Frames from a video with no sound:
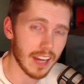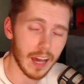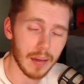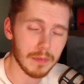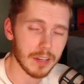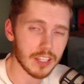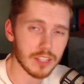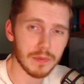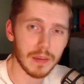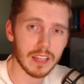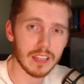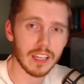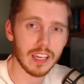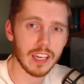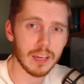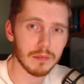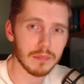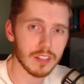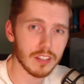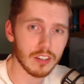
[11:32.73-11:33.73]
expecting
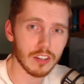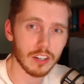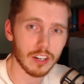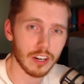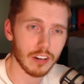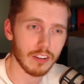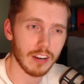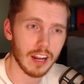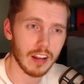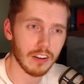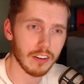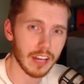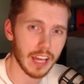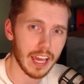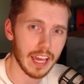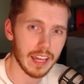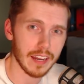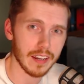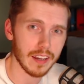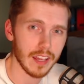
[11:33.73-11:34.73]
him to turn it around
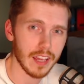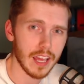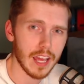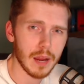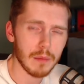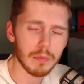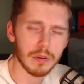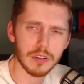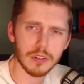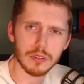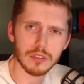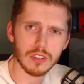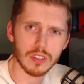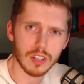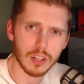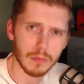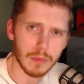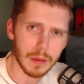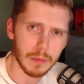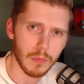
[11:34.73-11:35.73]
and produce a
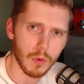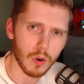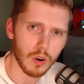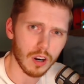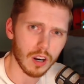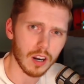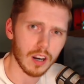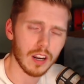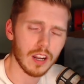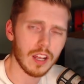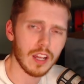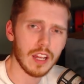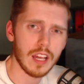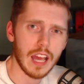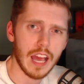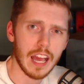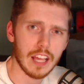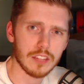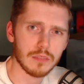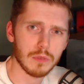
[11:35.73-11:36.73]
little bit more
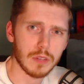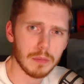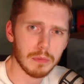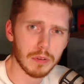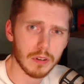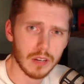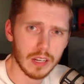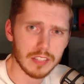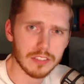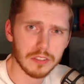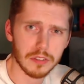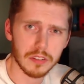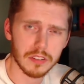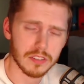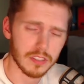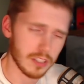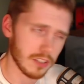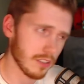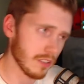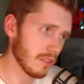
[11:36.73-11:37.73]
as we progress through the
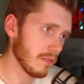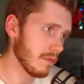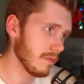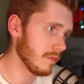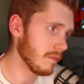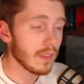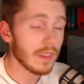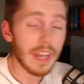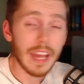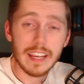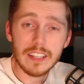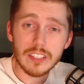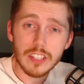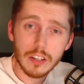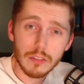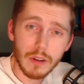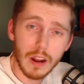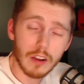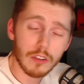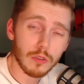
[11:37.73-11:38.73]
season. Next,
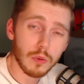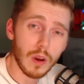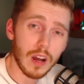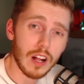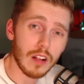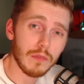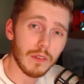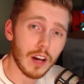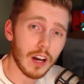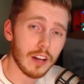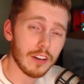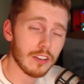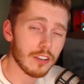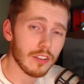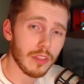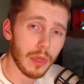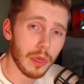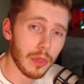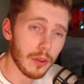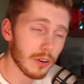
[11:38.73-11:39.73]
in round 12,
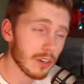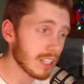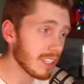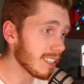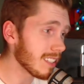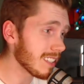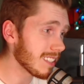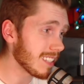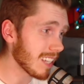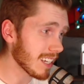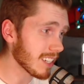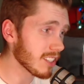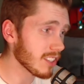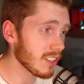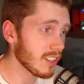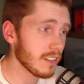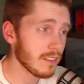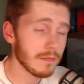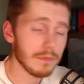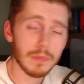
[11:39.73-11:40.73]

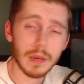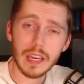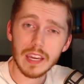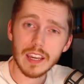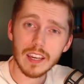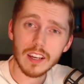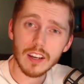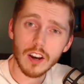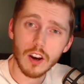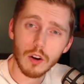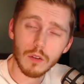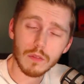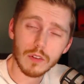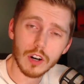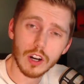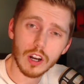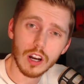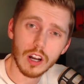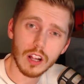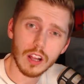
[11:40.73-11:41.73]
136th pick
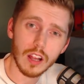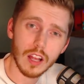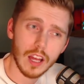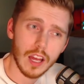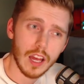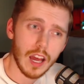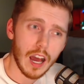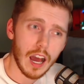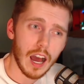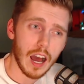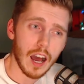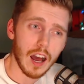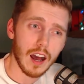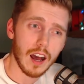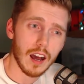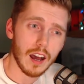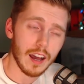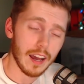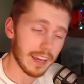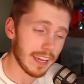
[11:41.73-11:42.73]
overall.
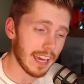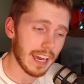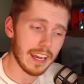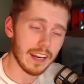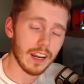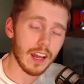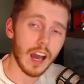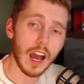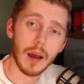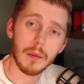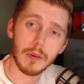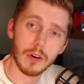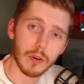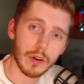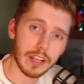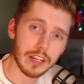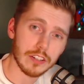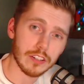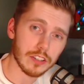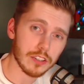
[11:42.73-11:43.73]
Again, I'm a
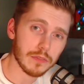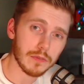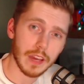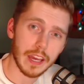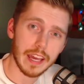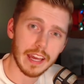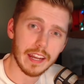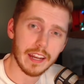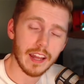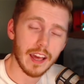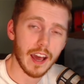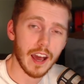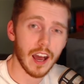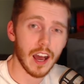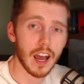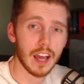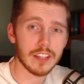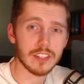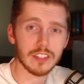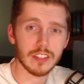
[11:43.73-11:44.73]
Rangers fan.
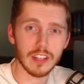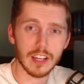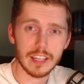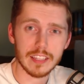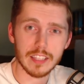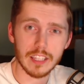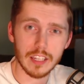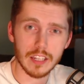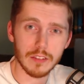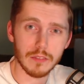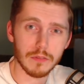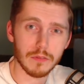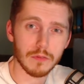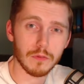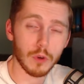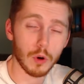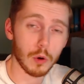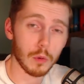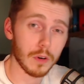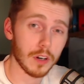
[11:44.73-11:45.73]
I selected
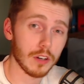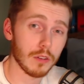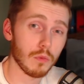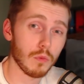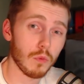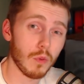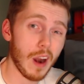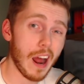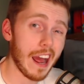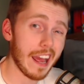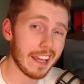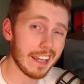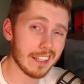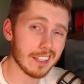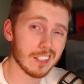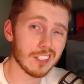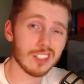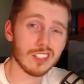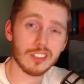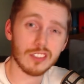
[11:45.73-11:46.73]
forward Ryan
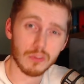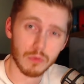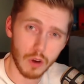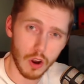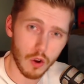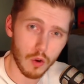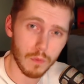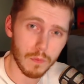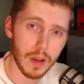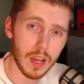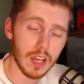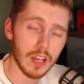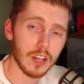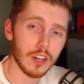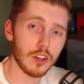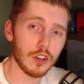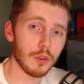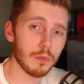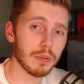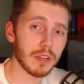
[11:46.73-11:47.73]
Strome,
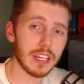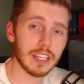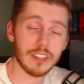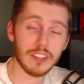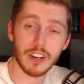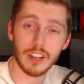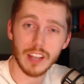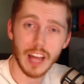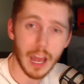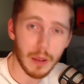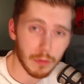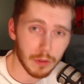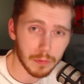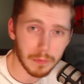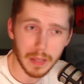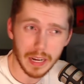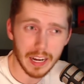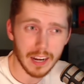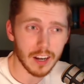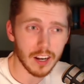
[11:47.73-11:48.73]
who plays on a line with
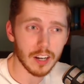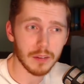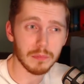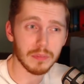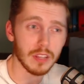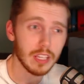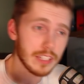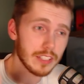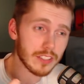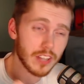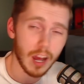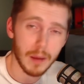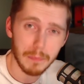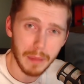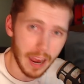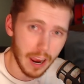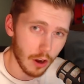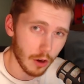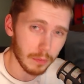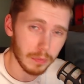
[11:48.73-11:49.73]
Panarin, plays top
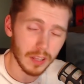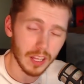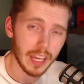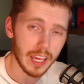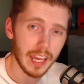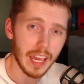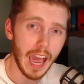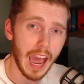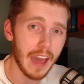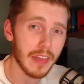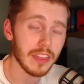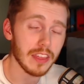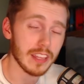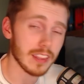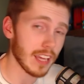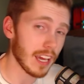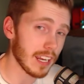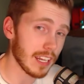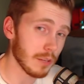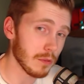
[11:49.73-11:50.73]
power play. I think
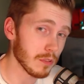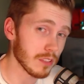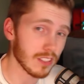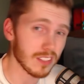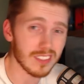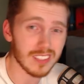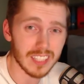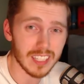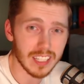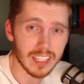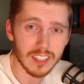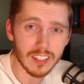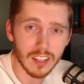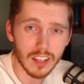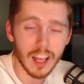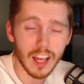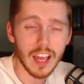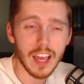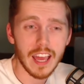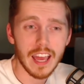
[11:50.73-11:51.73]
that he was a steal
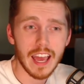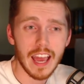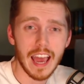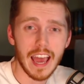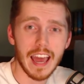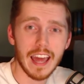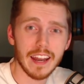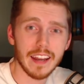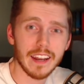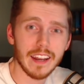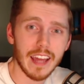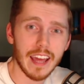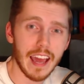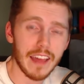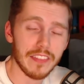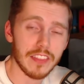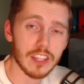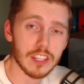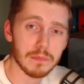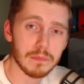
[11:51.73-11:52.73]
at
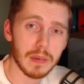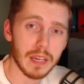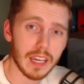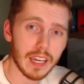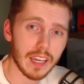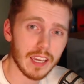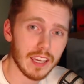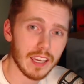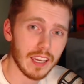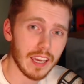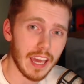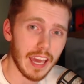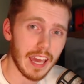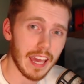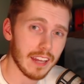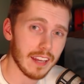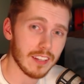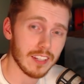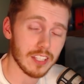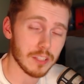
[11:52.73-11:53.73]
this pick,
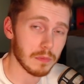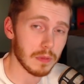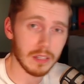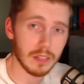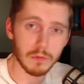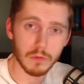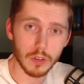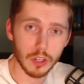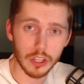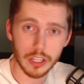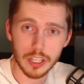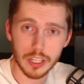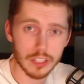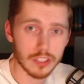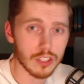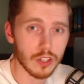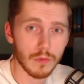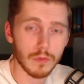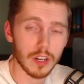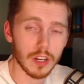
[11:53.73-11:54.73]
and he's been really good
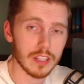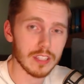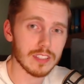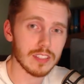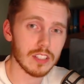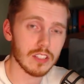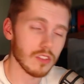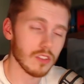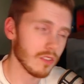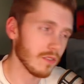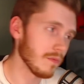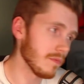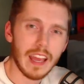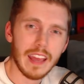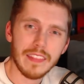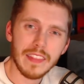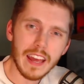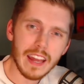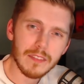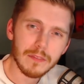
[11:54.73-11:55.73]
so far this season.
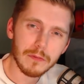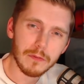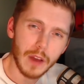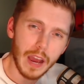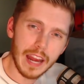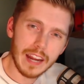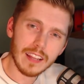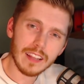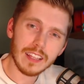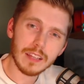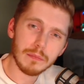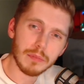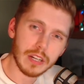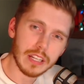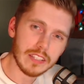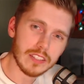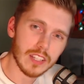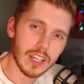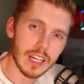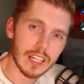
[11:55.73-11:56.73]
And that finally
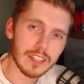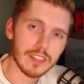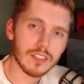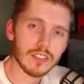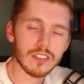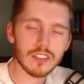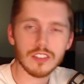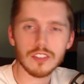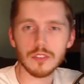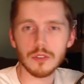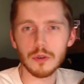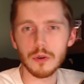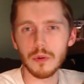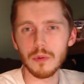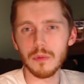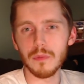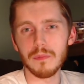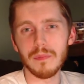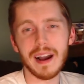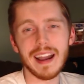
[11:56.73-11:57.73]
brings us
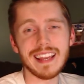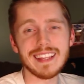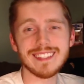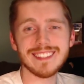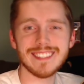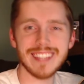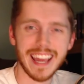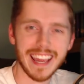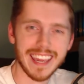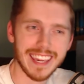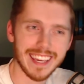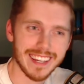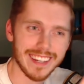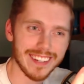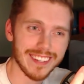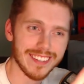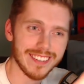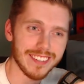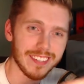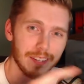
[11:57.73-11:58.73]
to my
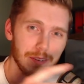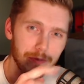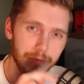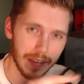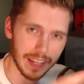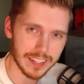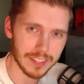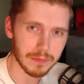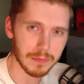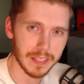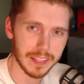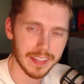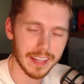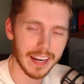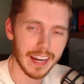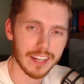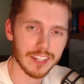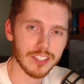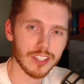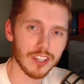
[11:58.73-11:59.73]
second defenseman that
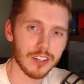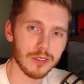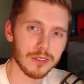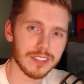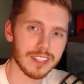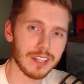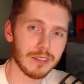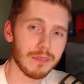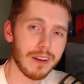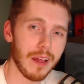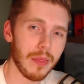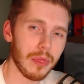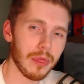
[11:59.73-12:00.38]
I chose in round